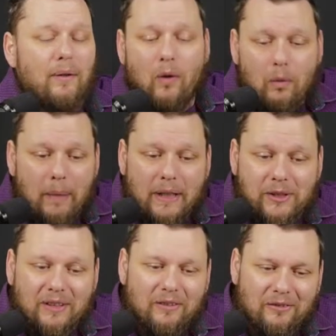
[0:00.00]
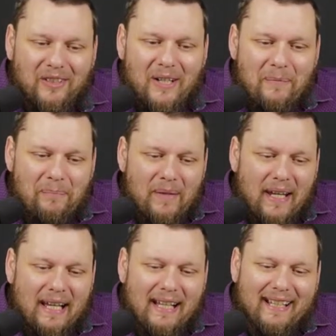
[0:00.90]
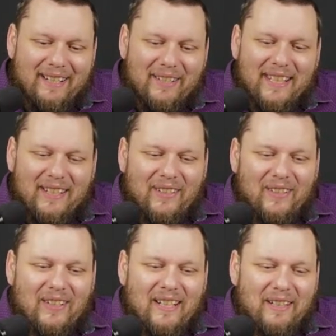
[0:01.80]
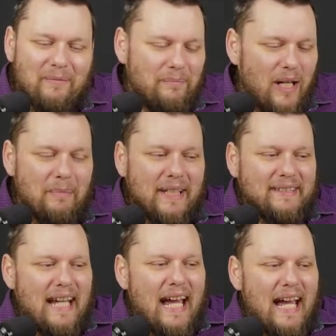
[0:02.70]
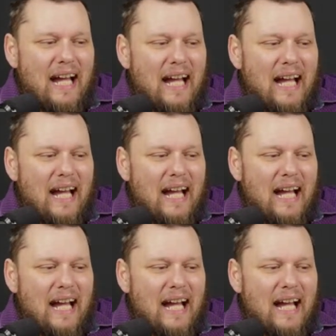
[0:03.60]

a whole bunch of nomina sacra of Theos,